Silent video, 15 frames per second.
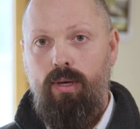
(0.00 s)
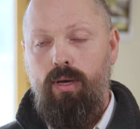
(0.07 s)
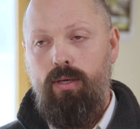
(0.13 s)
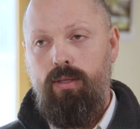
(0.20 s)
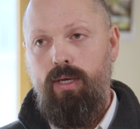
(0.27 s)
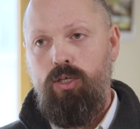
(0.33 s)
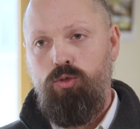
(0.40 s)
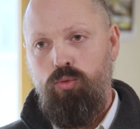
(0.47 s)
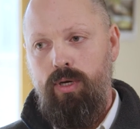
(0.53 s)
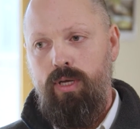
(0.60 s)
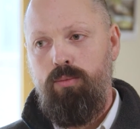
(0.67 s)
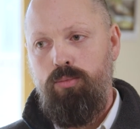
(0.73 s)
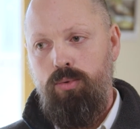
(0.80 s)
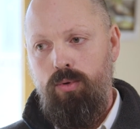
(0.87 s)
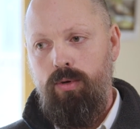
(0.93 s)
I think it's really
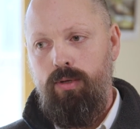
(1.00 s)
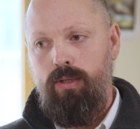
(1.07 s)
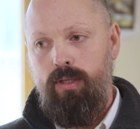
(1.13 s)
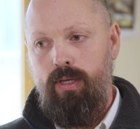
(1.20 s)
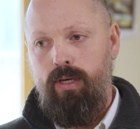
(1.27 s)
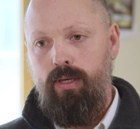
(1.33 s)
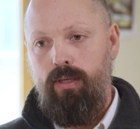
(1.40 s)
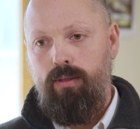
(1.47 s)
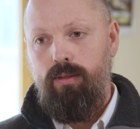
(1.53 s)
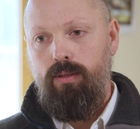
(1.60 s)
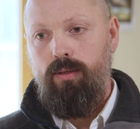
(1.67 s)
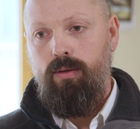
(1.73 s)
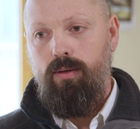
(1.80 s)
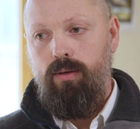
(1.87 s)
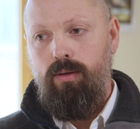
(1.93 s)
important that
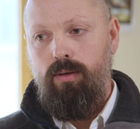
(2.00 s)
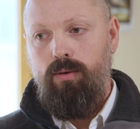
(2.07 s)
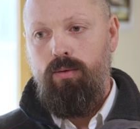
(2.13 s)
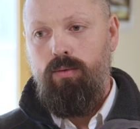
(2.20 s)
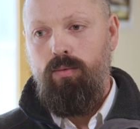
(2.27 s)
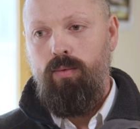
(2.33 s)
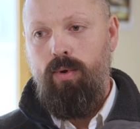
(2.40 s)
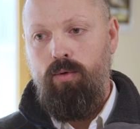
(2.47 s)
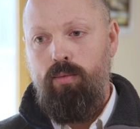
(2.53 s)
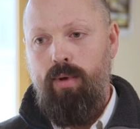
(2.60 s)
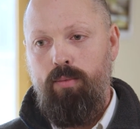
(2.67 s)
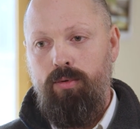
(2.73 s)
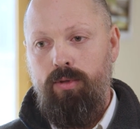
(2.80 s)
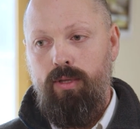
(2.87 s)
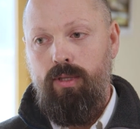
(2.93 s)
we
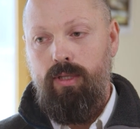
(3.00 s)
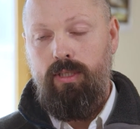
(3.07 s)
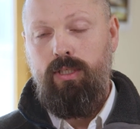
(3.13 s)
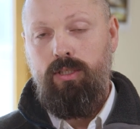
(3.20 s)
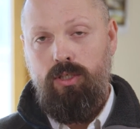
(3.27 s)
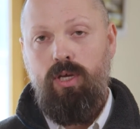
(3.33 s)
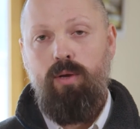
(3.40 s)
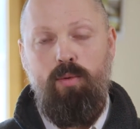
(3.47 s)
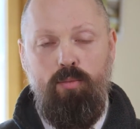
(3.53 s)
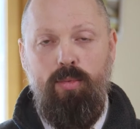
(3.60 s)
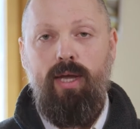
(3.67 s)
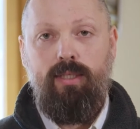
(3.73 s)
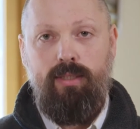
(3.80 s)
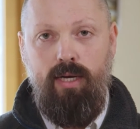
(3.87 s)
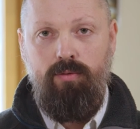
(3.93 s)
remember that this is a human
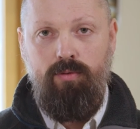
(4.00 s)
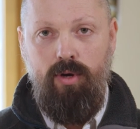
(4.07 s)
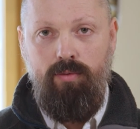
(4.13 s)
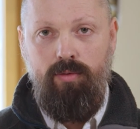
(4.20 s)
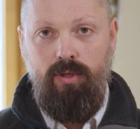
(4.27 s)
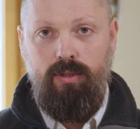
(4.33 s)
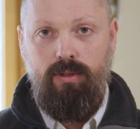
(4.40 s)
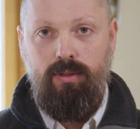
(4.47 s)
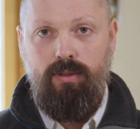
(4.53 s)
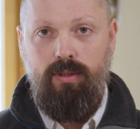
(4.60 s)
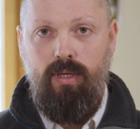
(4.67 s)
being sat in front of us,